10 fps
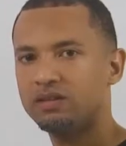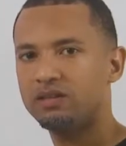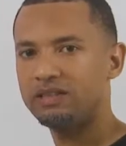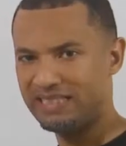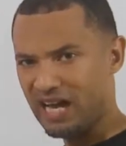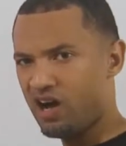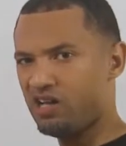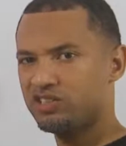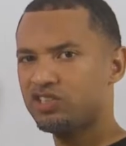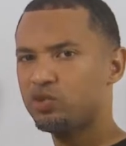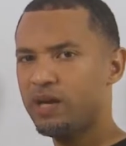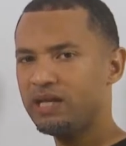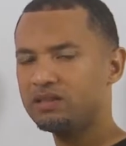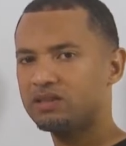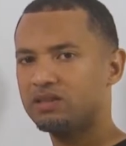Is that also
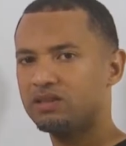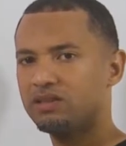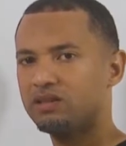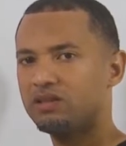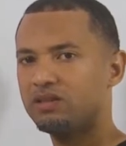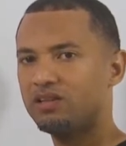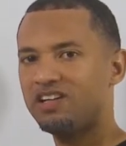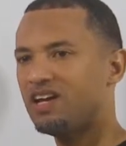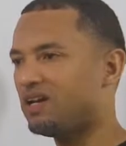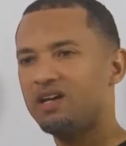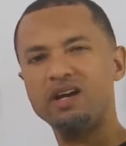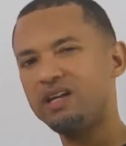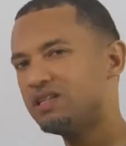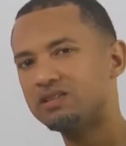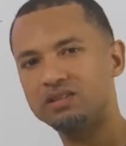2x? No,
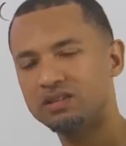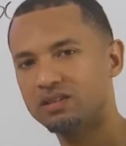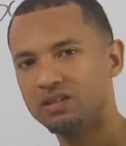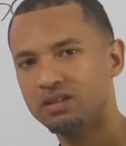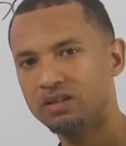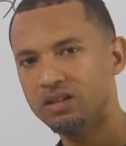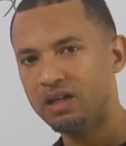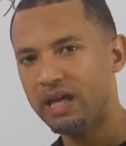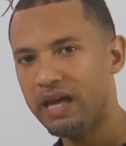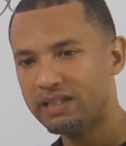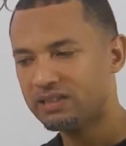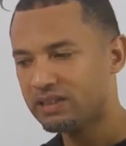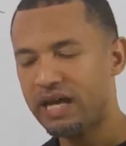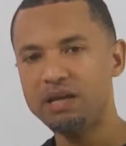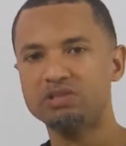it isn't. X
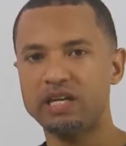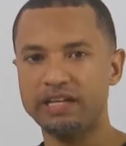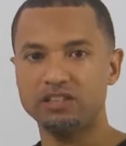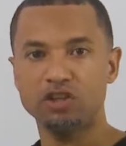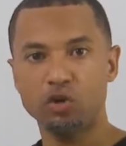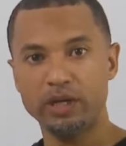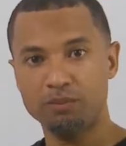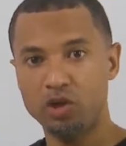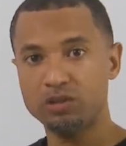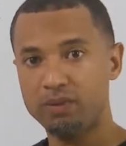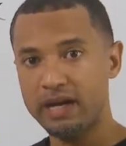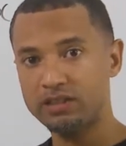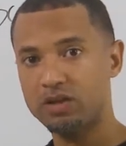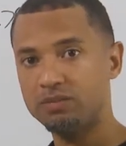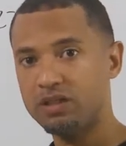times x, you know, when you multiply
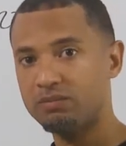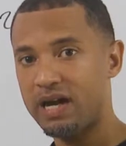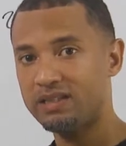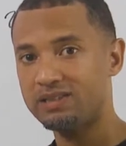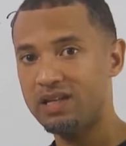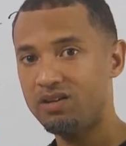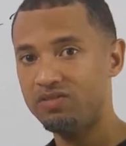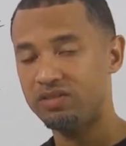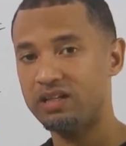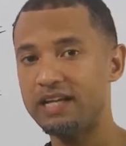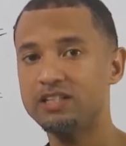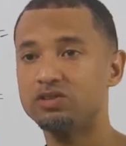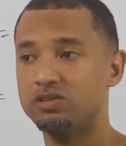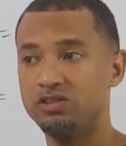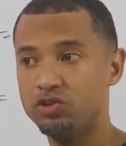something by itself, that
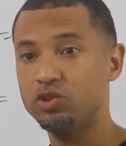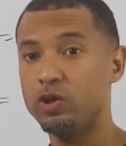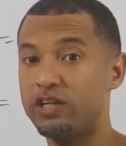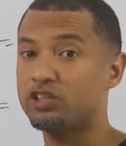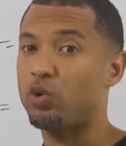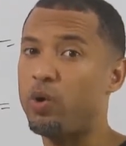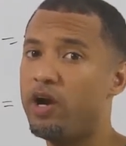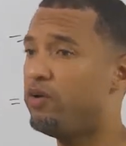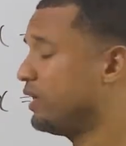is, you are squaring